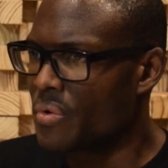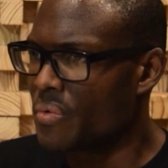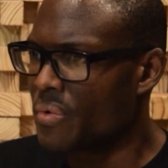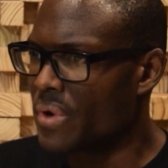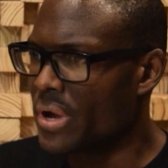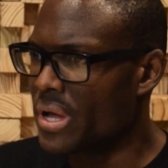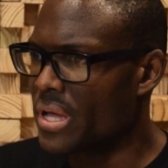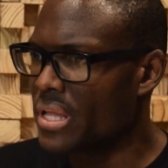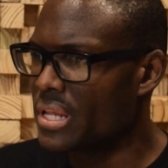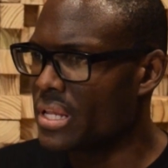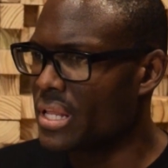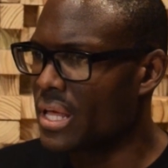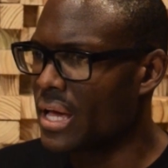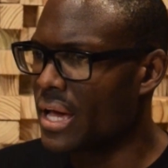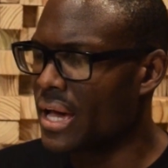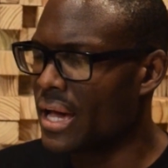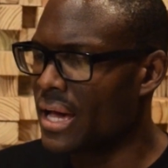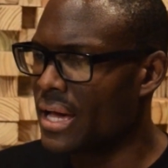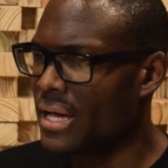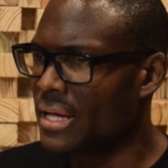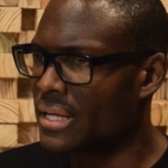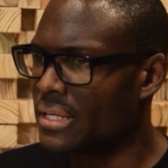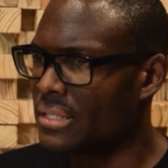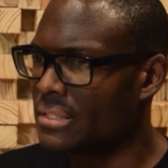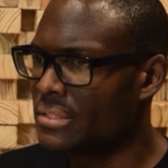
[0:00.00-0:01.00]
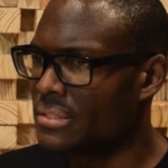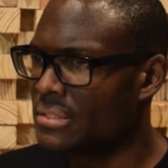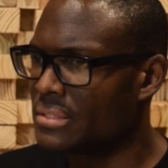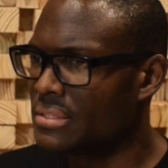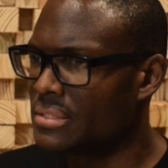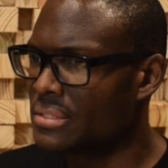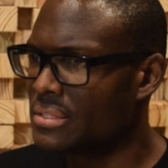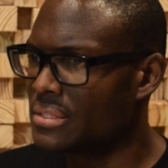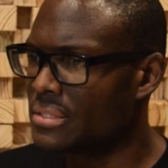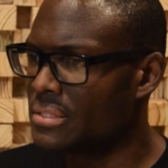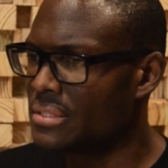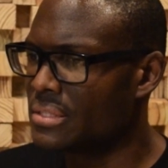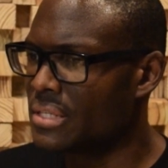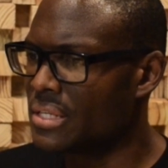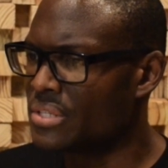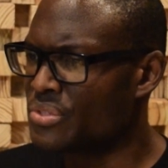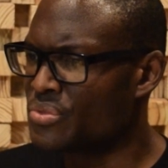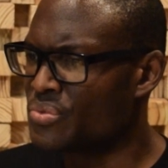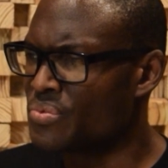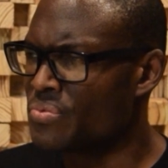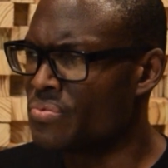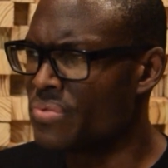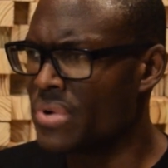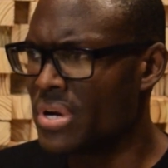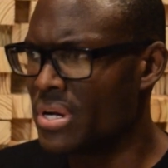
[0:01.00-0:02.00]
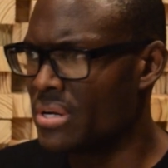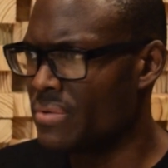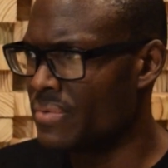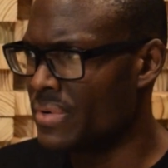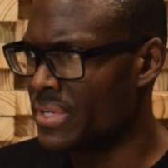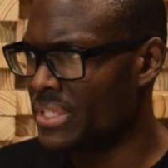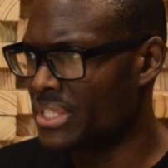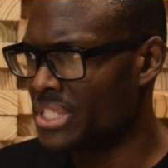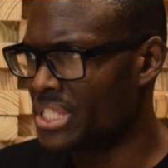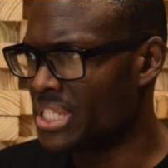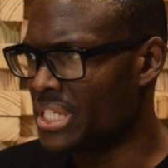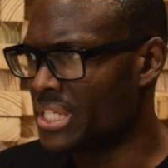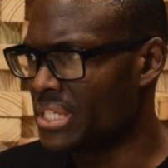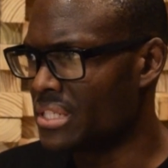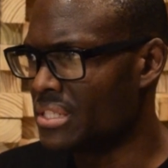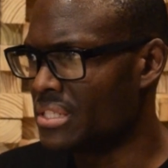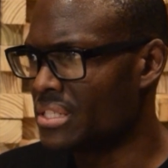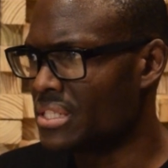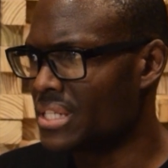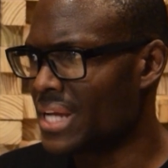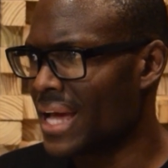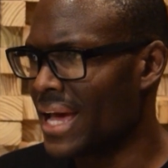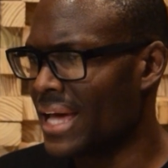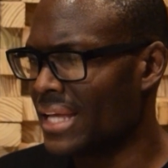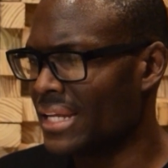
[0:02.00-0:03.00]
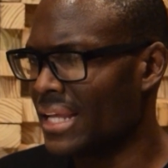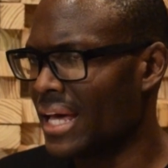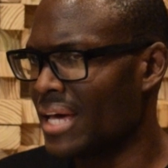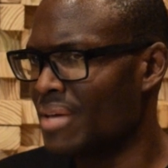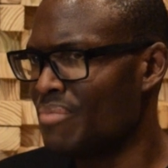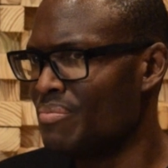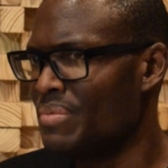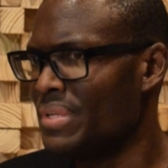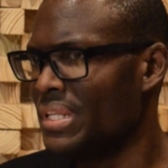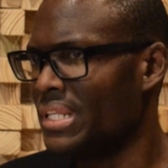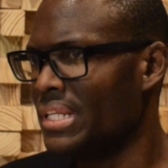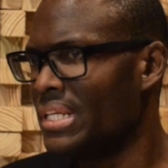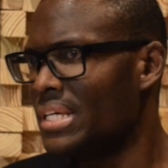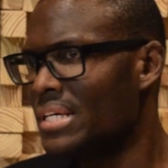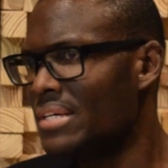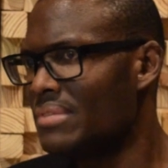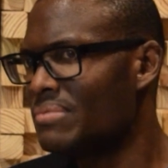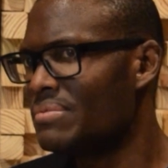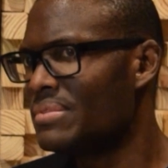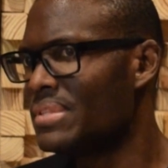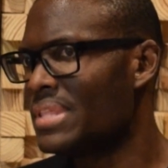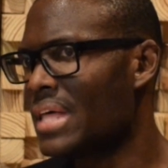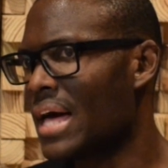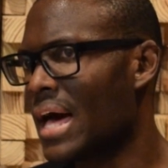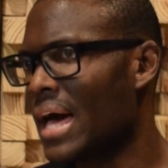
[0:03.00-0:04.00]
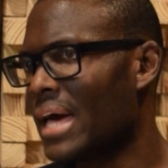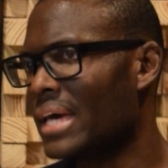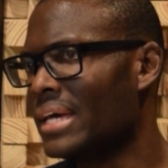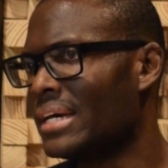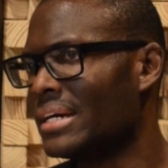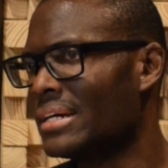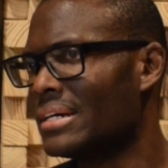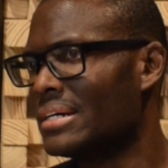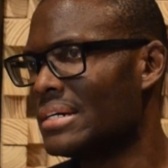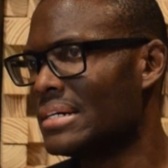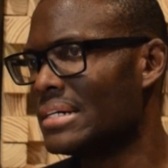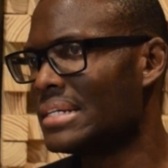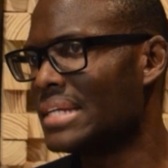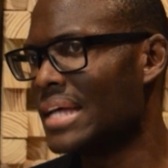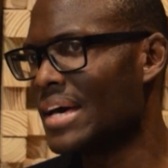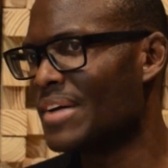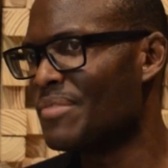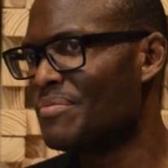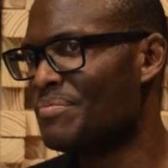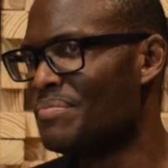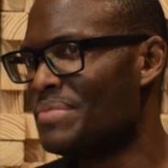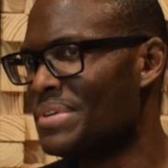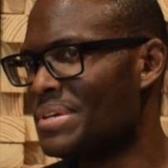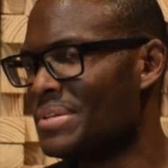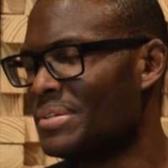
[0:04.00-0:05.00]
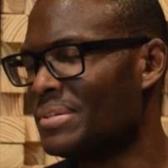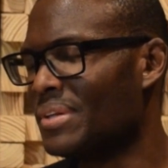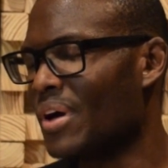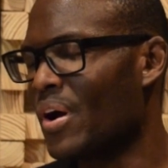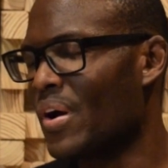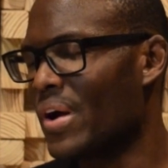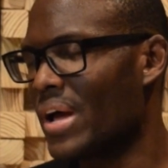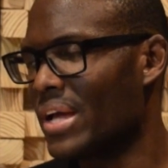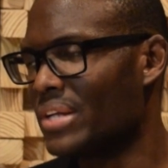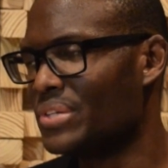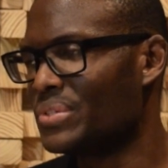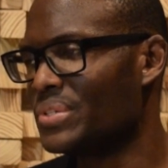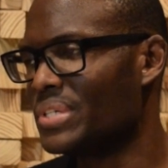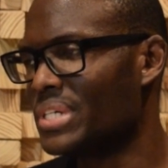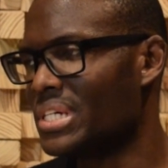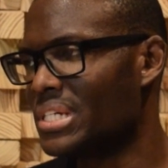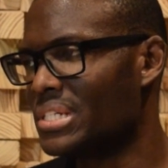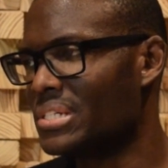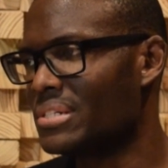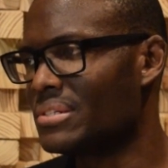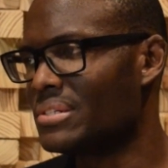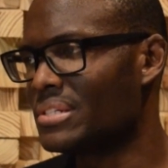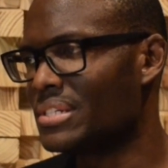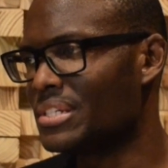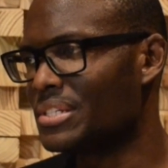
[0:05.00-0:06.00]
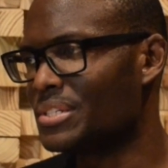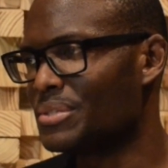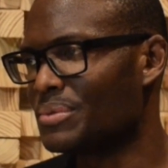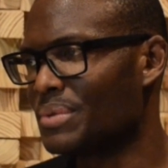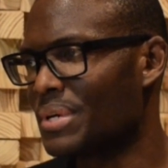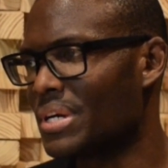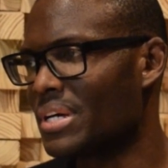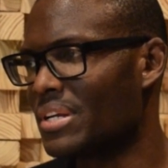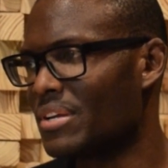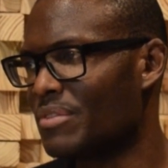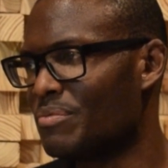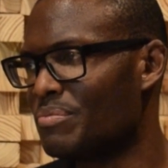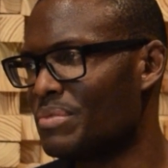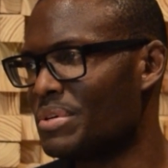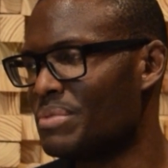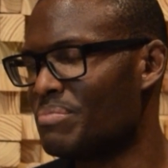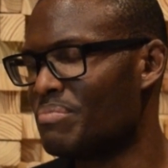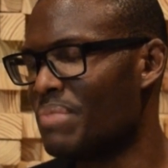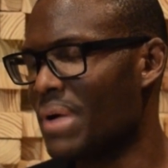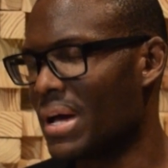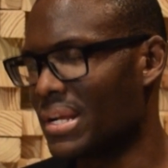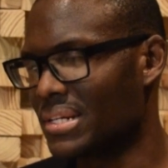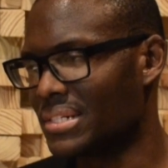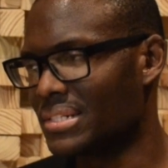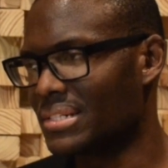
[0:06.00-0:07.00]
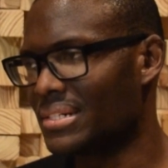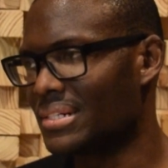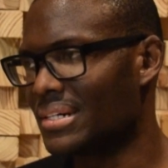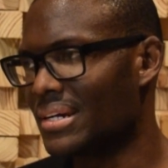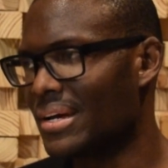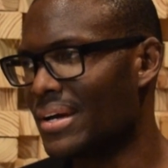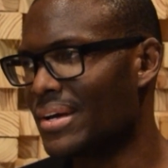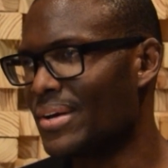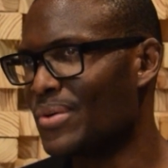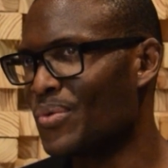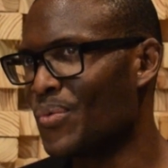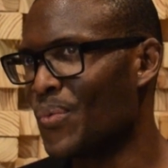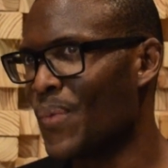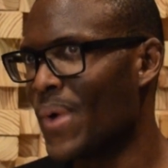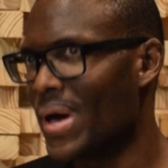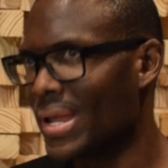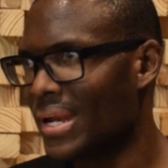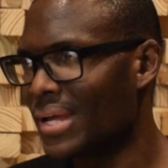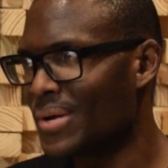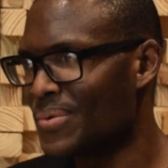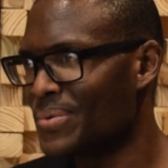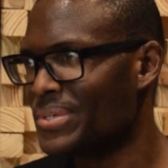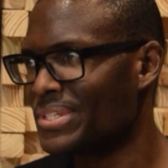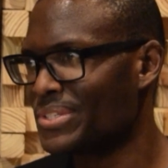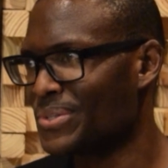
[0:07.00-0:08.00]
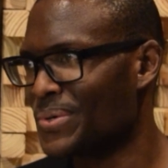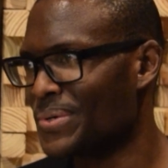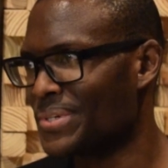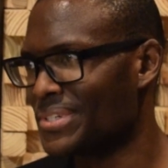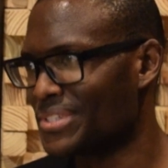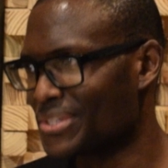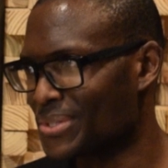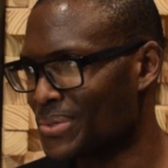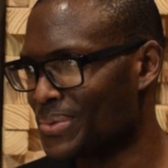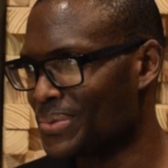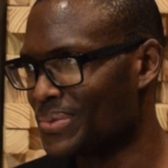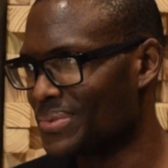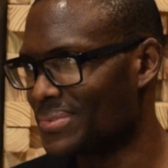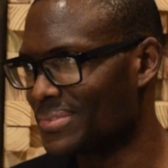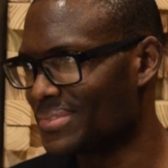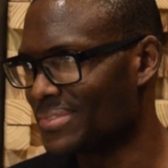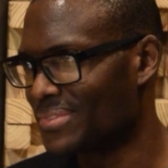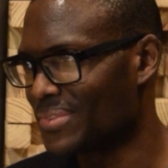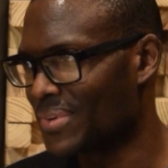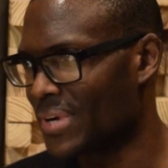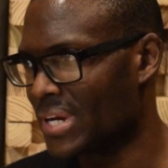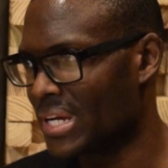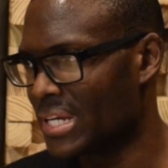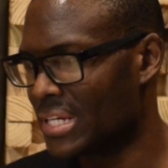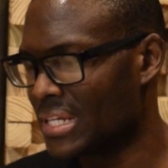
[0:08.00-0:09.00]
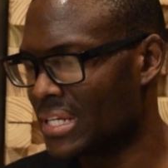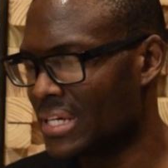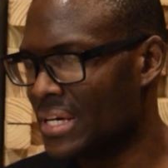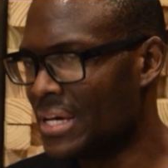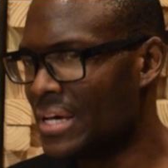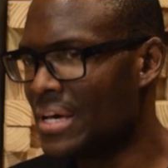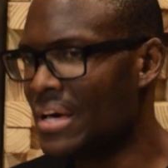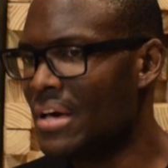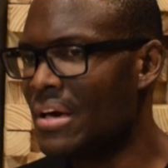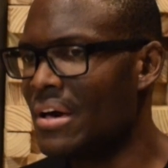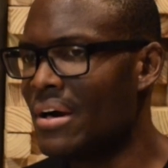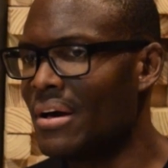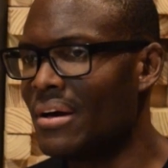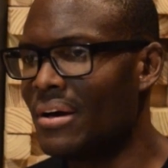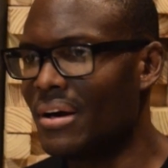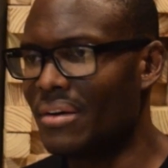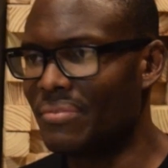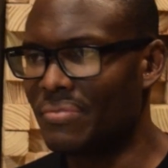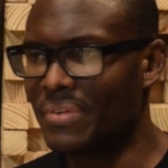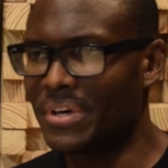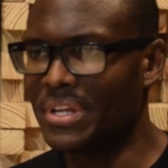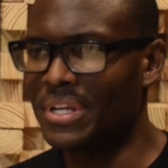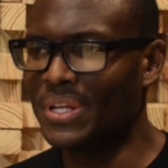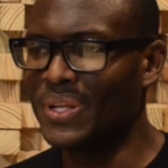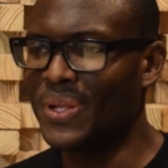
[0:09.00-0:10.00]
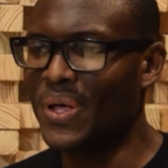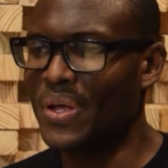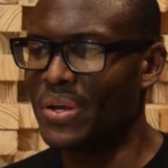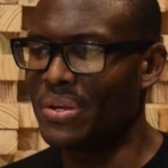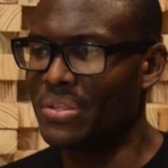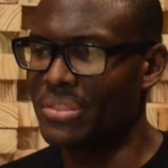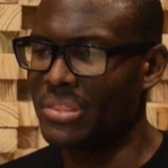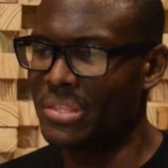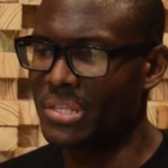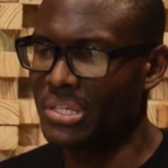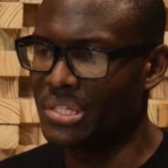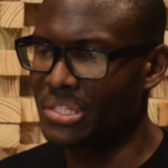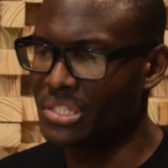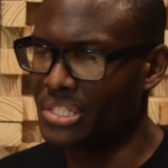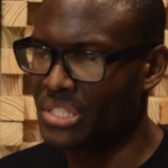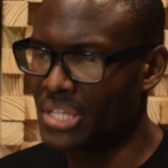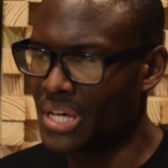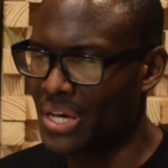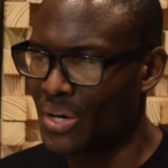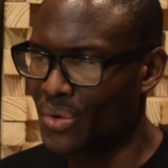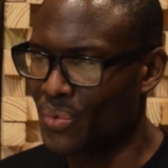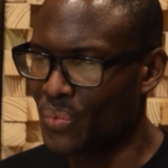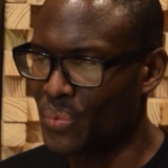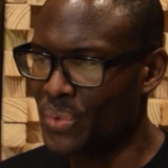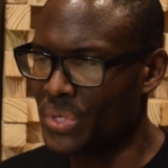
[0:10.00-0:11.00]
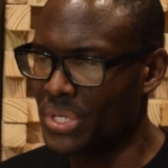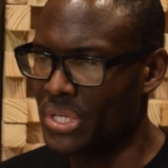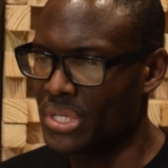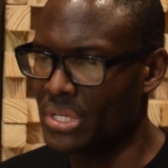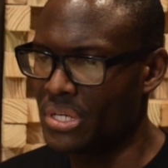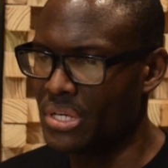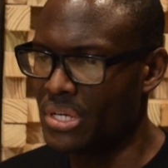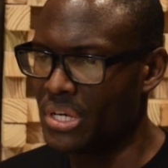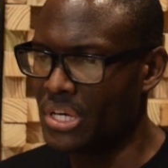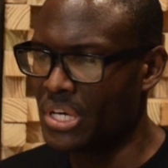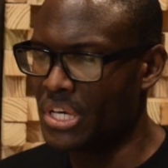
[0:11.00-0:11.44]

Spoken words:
right? And it's really changed, and I believe that it could have been, our education system could have been better when I was going to school, right? I find a lot of things that we